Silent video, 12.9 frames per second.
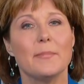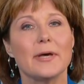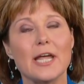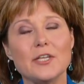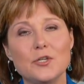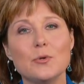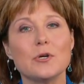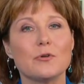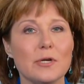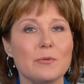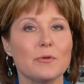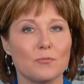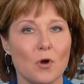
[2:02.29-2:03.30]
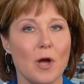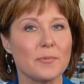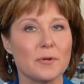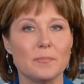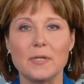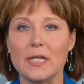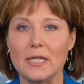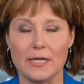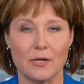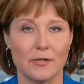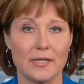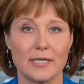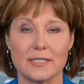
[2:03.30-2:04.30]
But I do agree with Rob completely
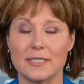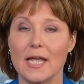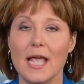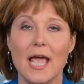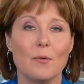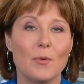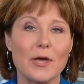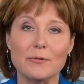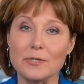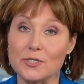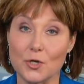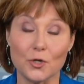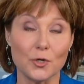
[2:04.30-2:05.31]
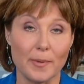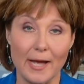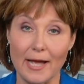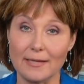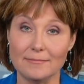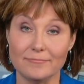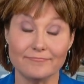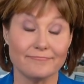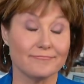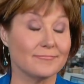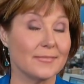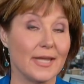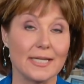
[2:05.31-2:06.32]
on this. Whether it's good or bad,
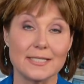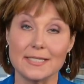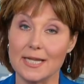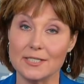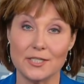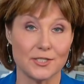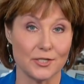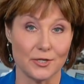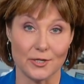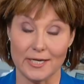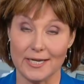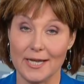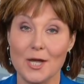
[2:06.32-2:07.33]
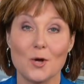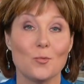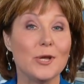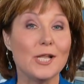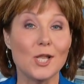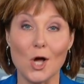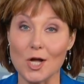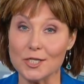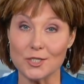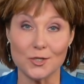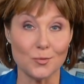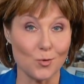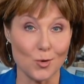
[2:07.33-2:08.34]
it's necessary. We
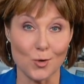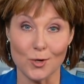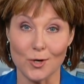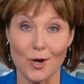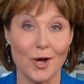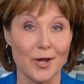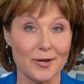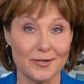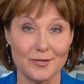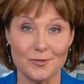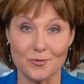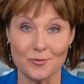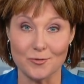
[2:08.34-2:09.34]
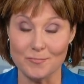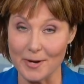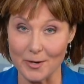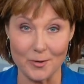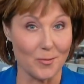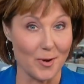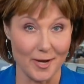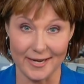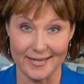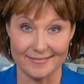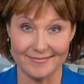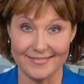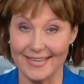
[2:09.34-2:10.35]
lost the war on
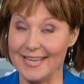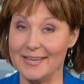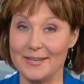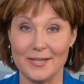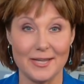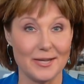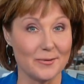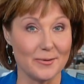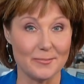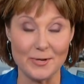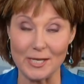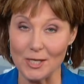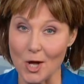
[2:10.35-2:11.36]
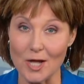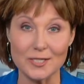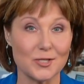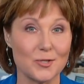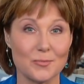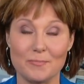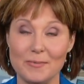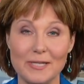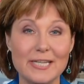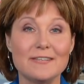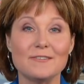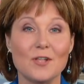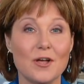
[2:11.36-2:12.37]
marijuana and you know we lost the
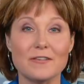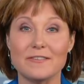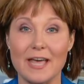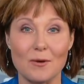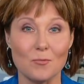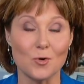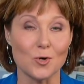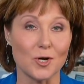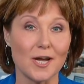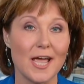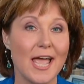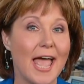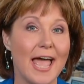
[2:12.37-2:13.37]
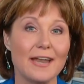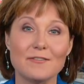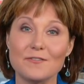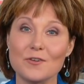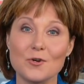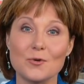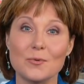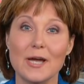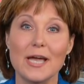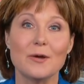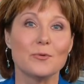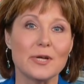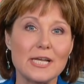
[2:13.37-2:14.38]
police lost that war and so
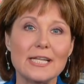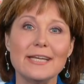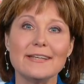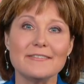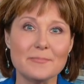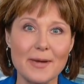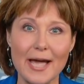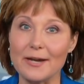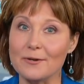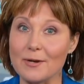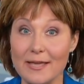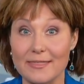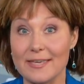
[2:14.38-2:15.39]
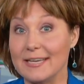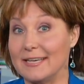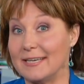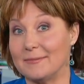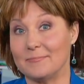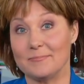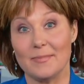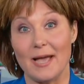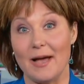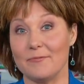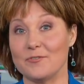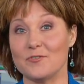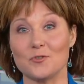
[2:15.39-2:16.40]
really it's a matter i think
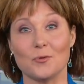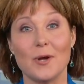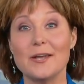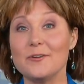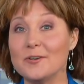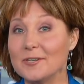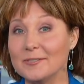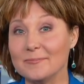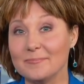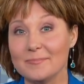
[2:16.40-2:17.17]
of surrender